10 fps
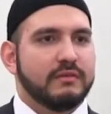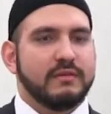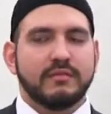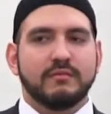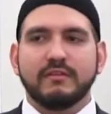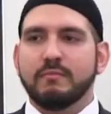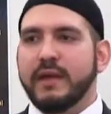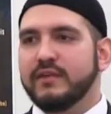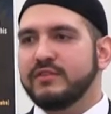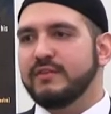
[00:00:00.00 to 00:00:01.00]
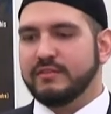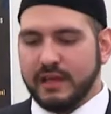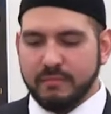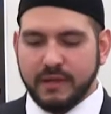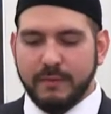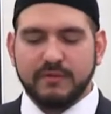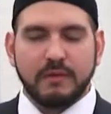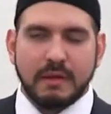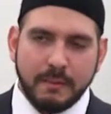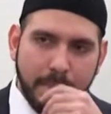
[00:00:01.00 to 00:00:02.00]
Doesn't make sense. It's like me
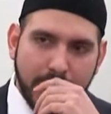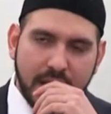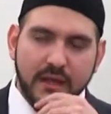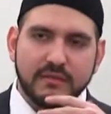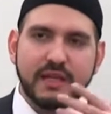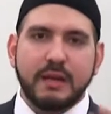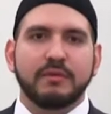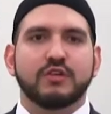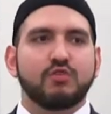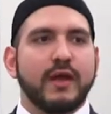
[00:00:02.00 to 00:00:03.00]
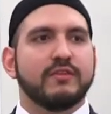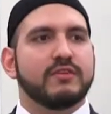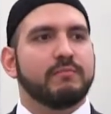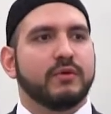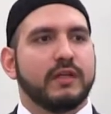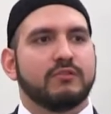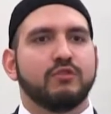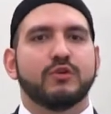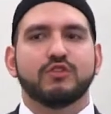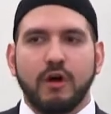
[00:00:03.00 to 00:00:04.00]
say I'm going to train somebody to
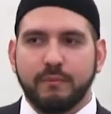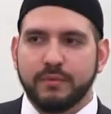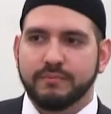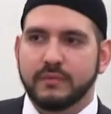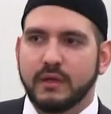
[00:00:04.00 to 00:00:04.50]
do a job,